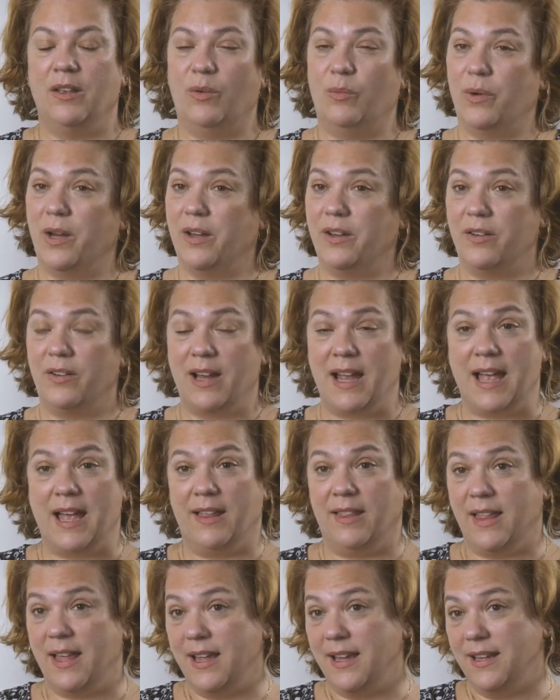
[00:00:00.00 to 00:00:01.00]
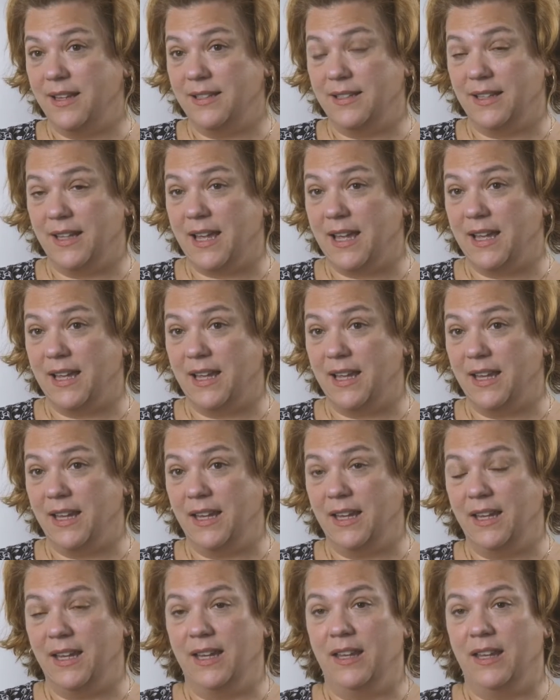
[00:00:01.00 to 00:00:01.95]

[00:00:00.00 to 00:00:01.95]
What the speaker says: where your allies lie,